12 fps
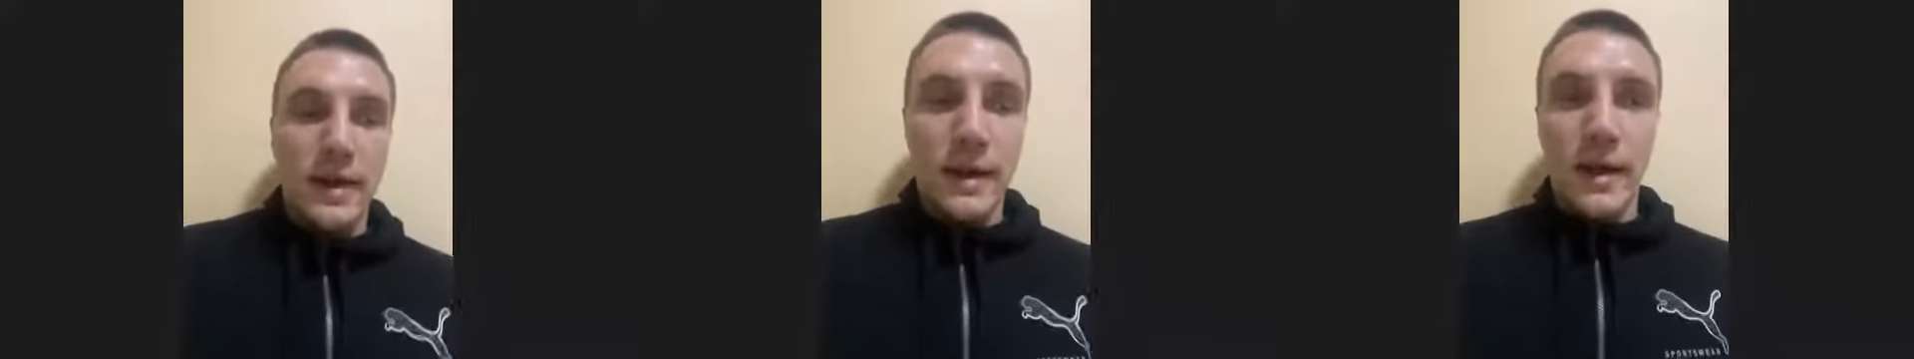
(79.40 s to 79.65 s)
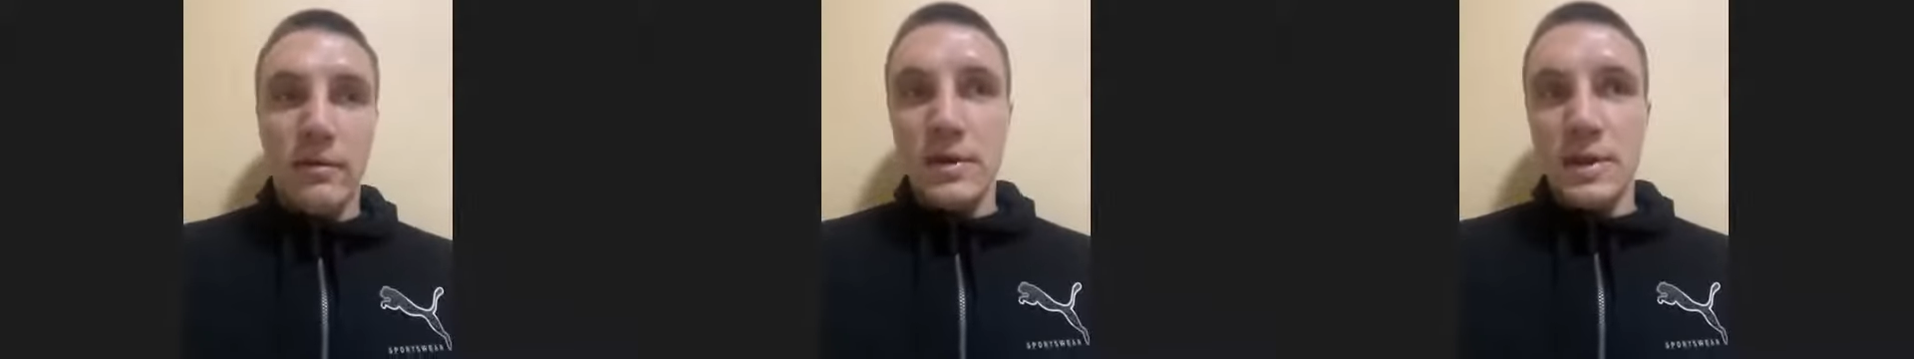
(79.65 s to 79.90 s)

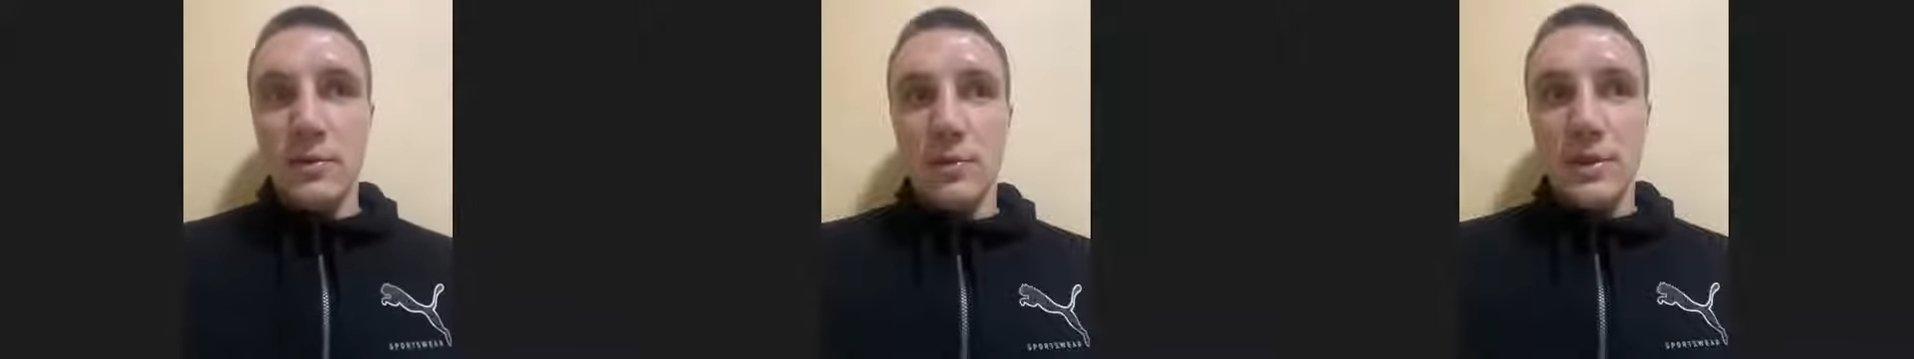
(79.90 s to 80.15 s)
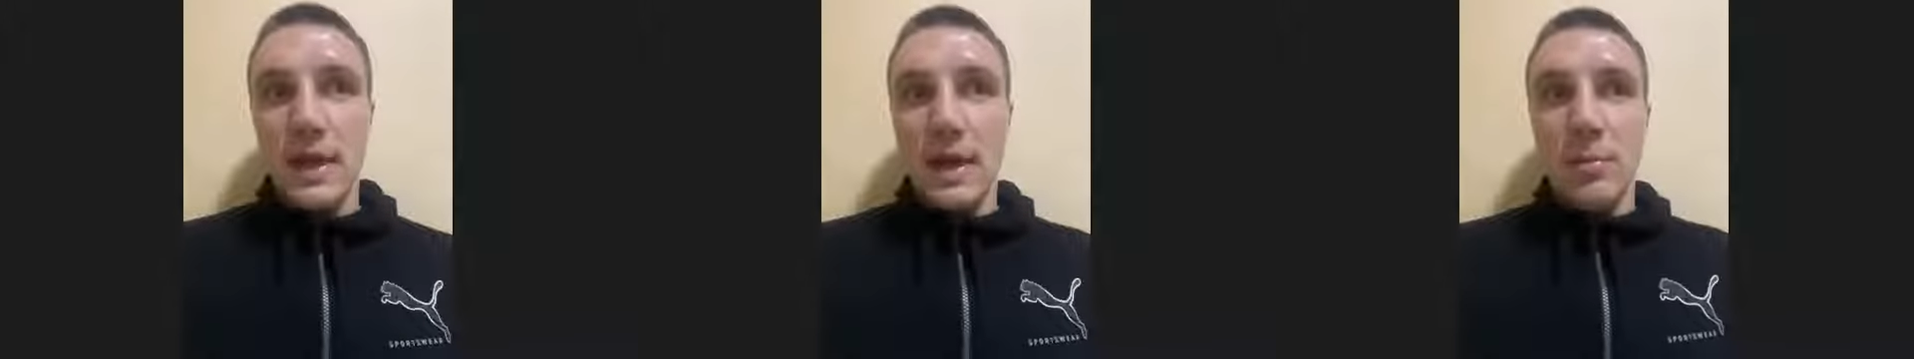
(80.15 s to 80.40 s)
everything
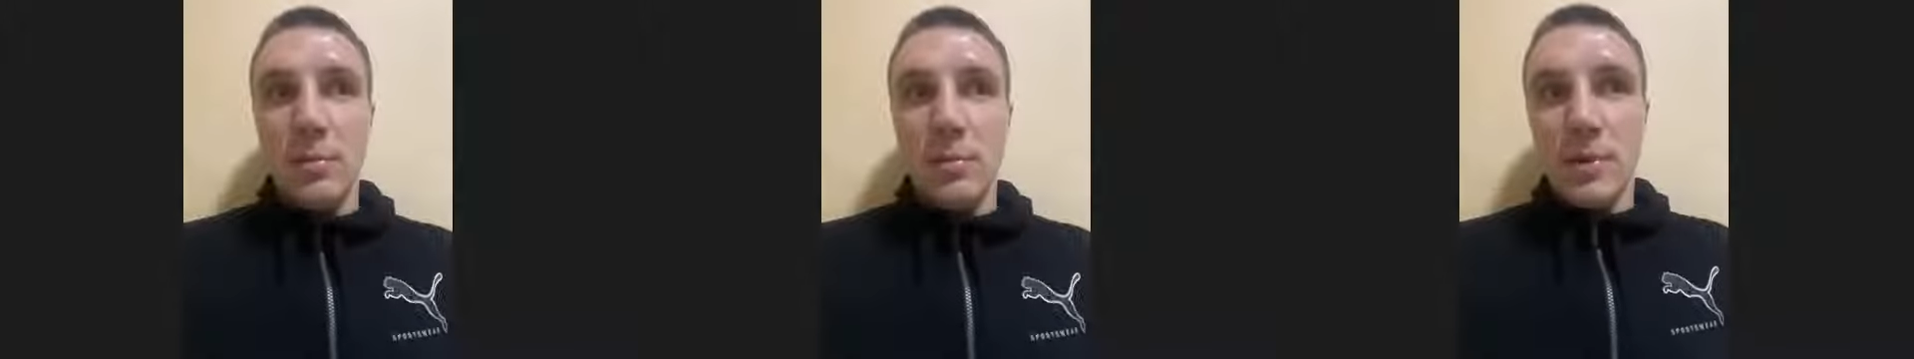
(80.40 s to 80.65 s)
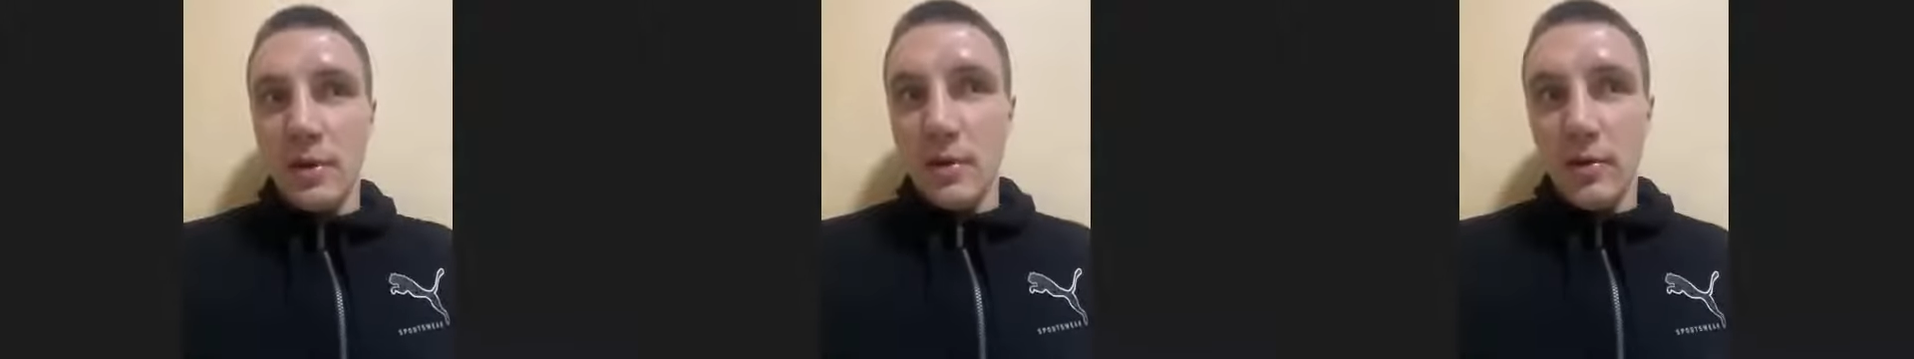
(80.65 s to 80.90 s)
was
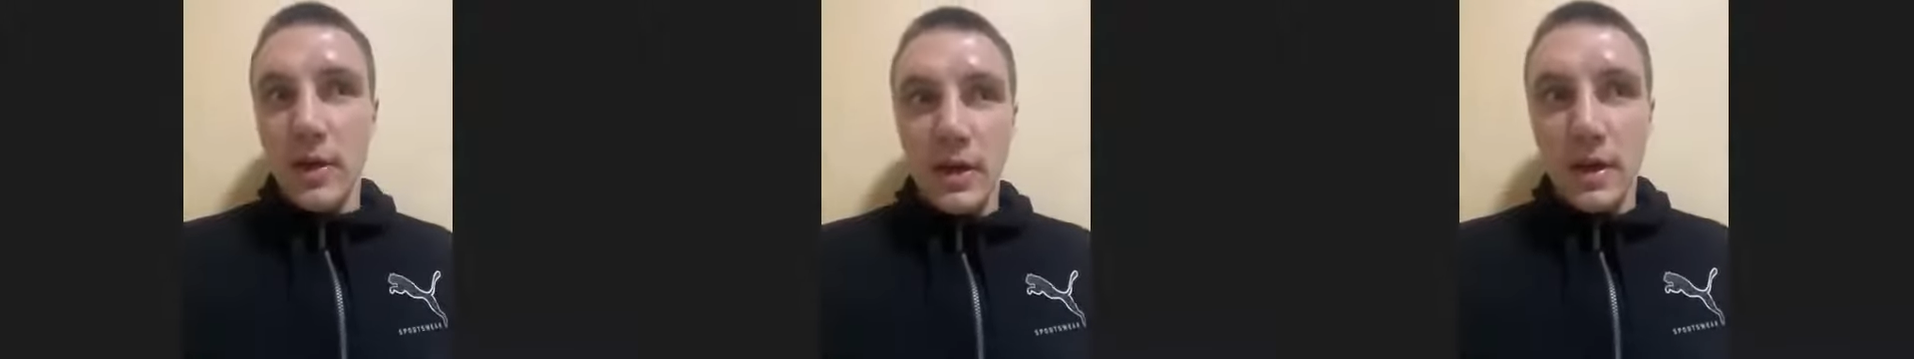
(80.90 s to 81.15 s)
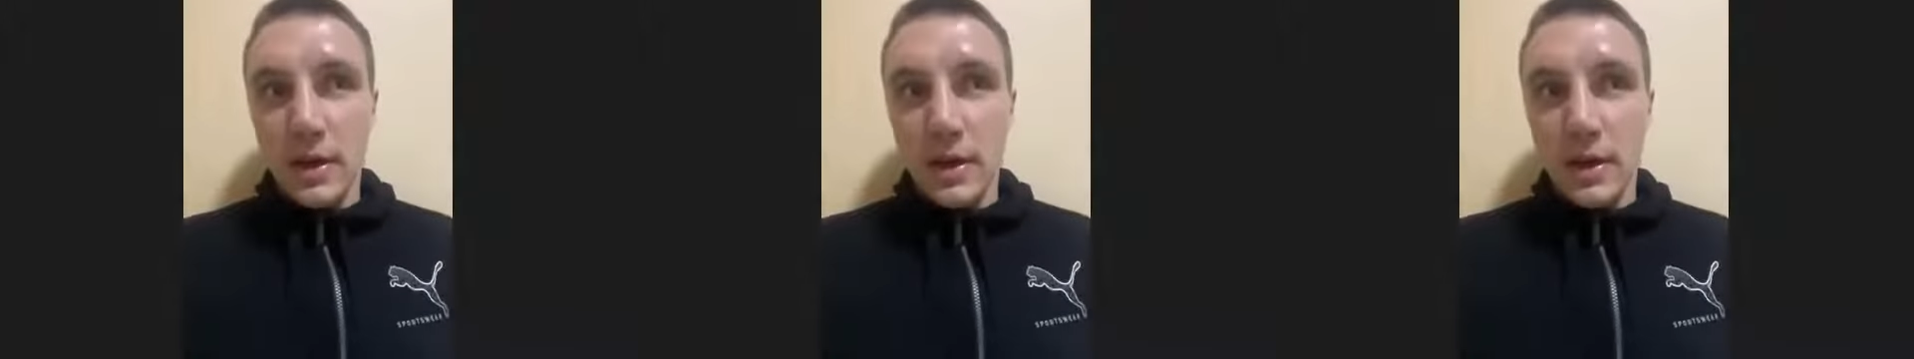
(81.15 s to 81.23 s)
happening in the ring,